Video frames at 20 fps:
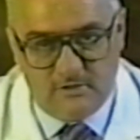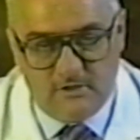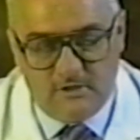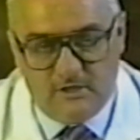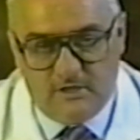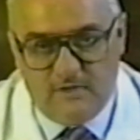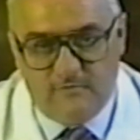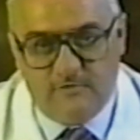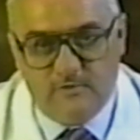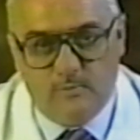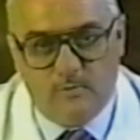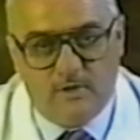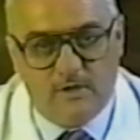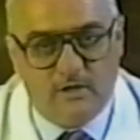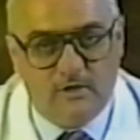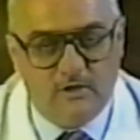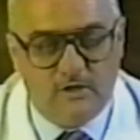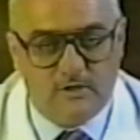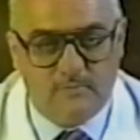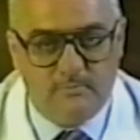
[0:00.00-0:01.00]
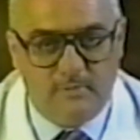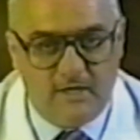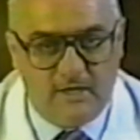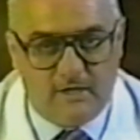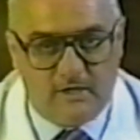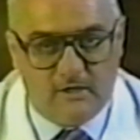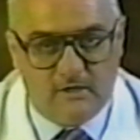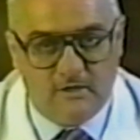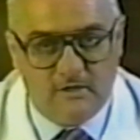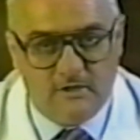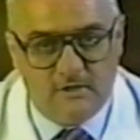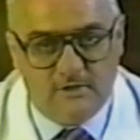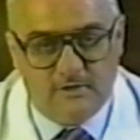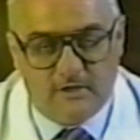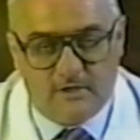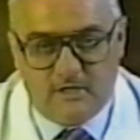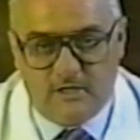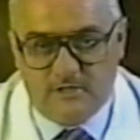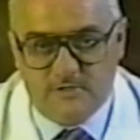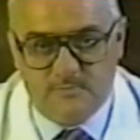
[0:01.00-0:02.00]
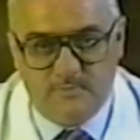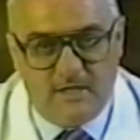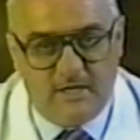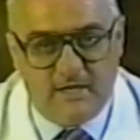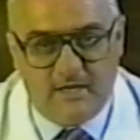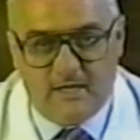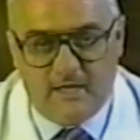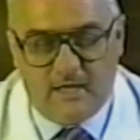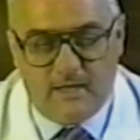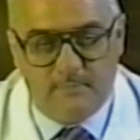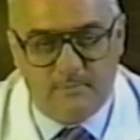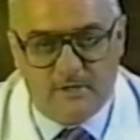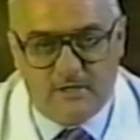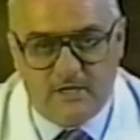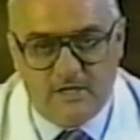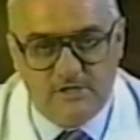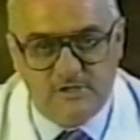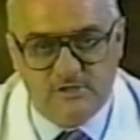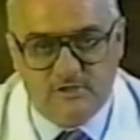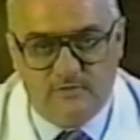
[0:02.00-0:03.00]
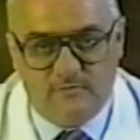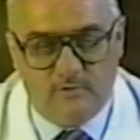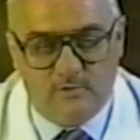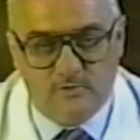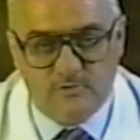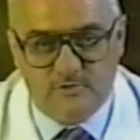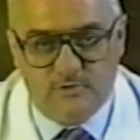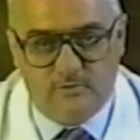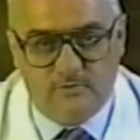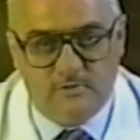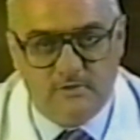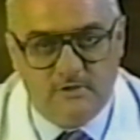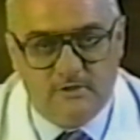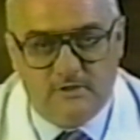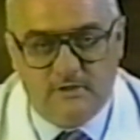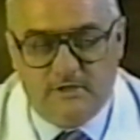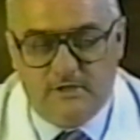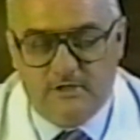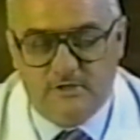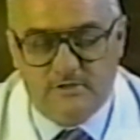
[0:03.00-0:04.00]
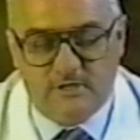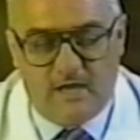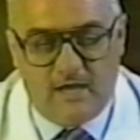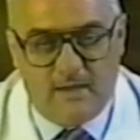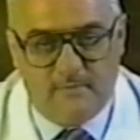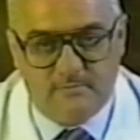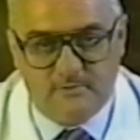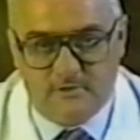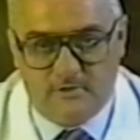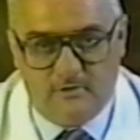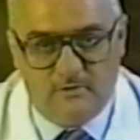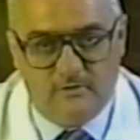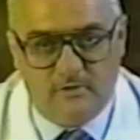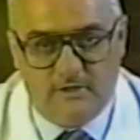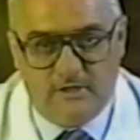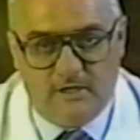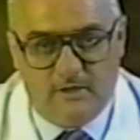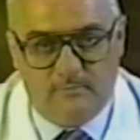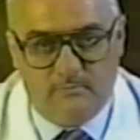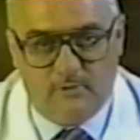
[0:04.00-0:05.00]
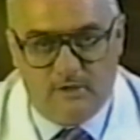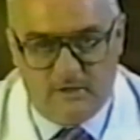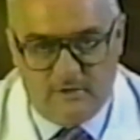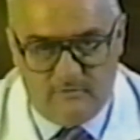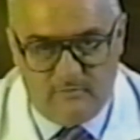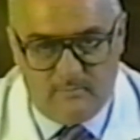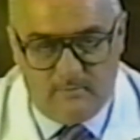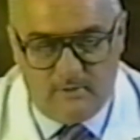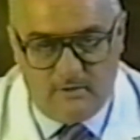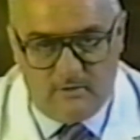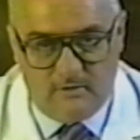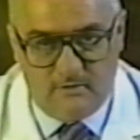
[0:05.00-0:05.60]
If you want to look better, the cosmetic application of ozone is absolutely unbelievable.